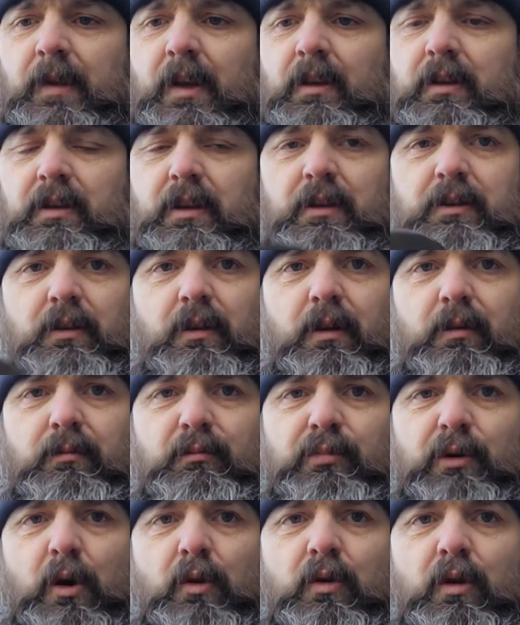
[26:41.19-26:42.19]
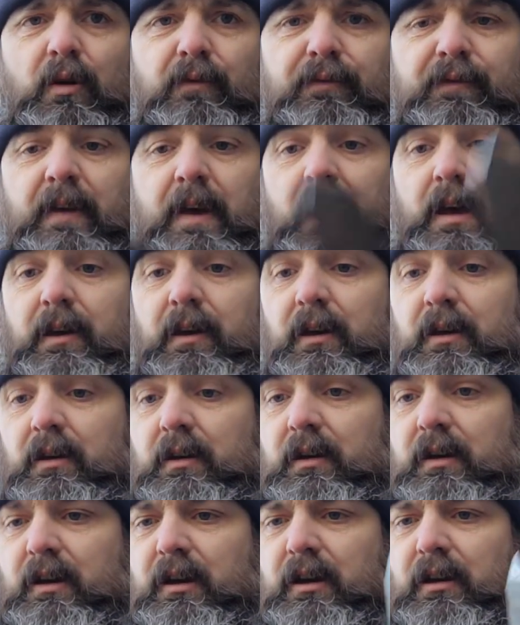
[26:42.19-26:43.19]
So it broke off there
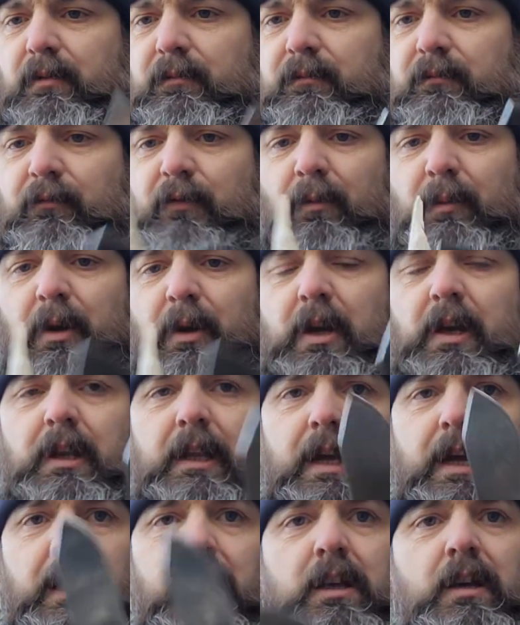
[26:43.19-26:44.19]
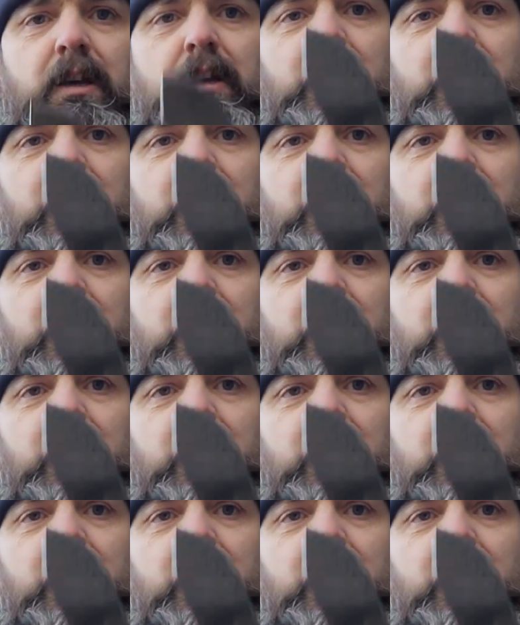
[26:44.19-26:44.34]
from earlier.